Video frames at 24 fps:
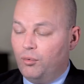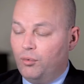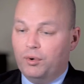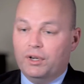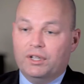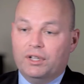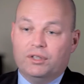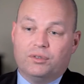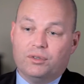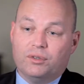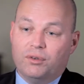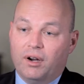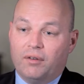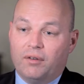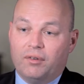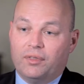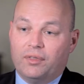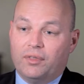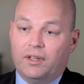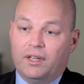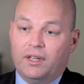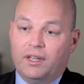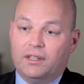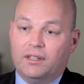read through
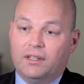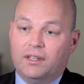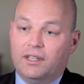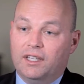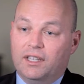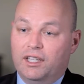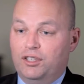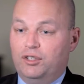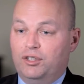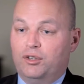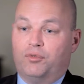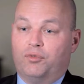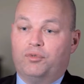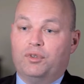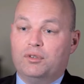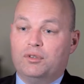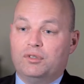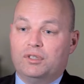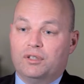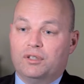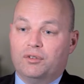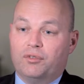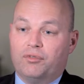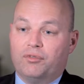everything in your
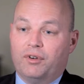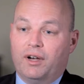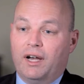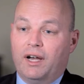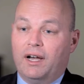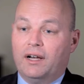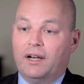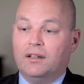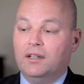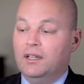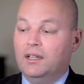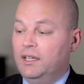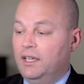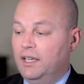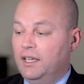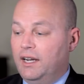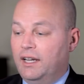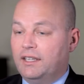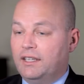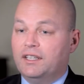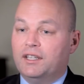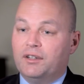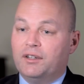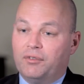fugitive file,
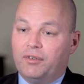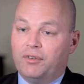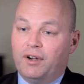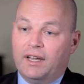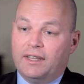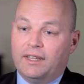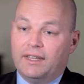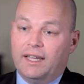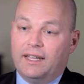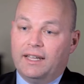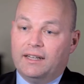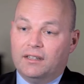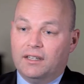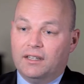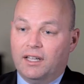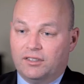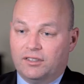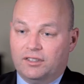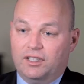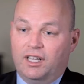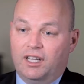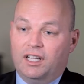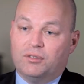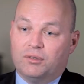and identify that
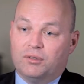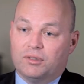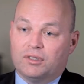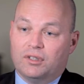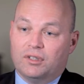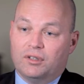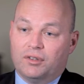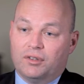as a dangerous